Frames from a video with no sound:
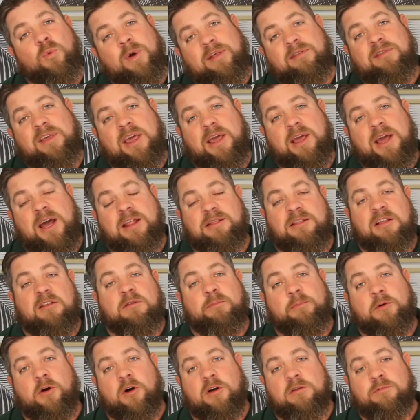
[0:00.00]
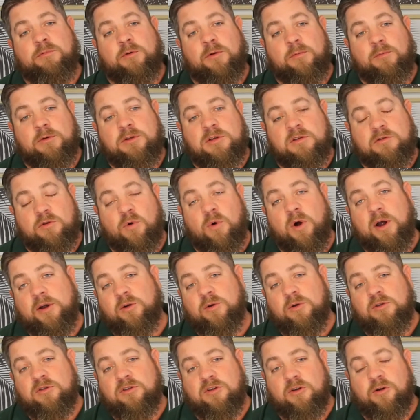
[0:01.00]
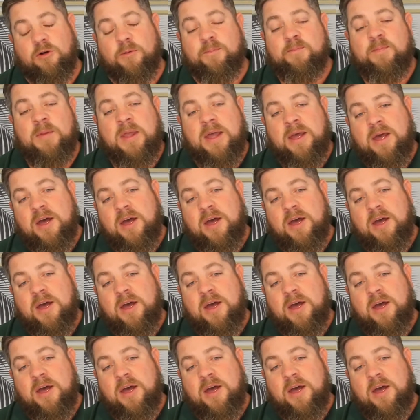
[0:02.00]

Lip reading: whiskey at this price point, which is quite good too.